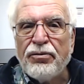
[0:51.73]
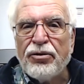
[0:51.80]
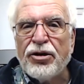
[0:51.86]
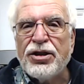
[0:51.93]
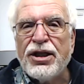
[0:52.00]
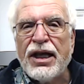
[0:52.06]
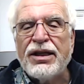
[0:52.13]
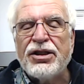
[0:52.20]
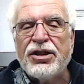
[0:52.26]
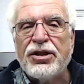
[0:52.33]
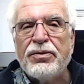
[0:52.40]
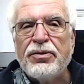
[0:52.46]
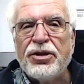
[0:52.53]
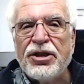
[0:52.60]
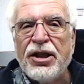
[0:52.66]
presents
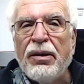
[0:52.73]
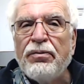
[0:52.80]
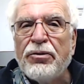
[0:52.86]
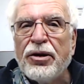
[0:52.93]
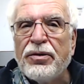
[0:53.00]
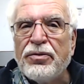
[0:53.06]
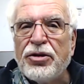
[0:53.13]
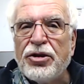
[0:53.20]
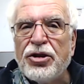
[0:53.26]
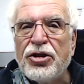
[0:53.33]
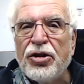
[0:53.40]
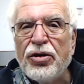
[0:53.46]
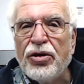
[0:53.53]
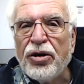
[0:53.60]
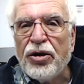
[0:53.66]
some symptoms
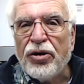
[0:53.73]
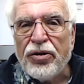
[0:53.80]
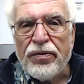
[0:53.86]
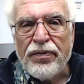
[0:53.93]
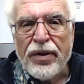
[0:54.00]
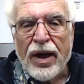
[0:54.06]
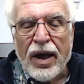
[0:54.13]
to you,